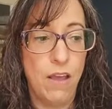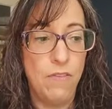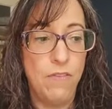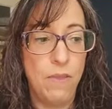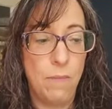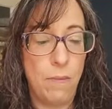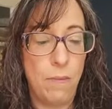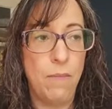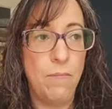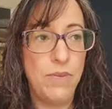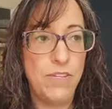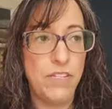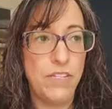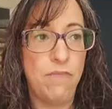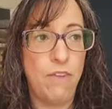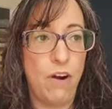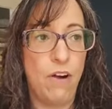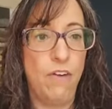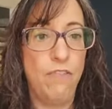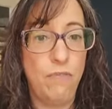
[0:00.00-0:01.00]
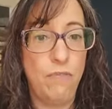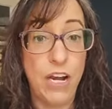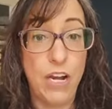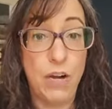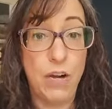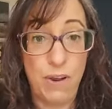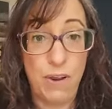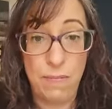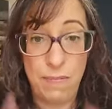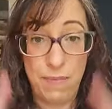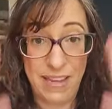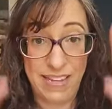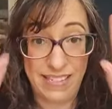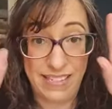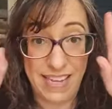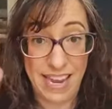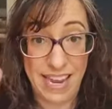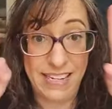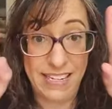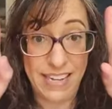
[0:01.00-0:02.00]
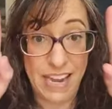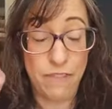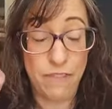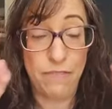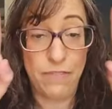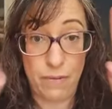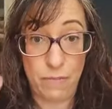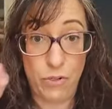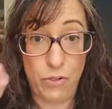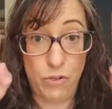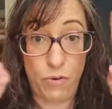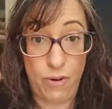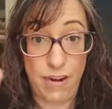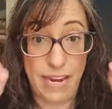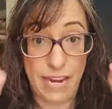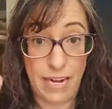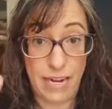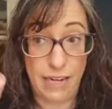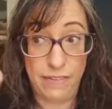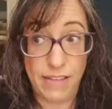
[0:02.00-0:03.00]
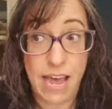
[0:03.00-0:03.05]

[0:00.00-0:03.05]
the purpose of our free group is anti-inflammatory eating.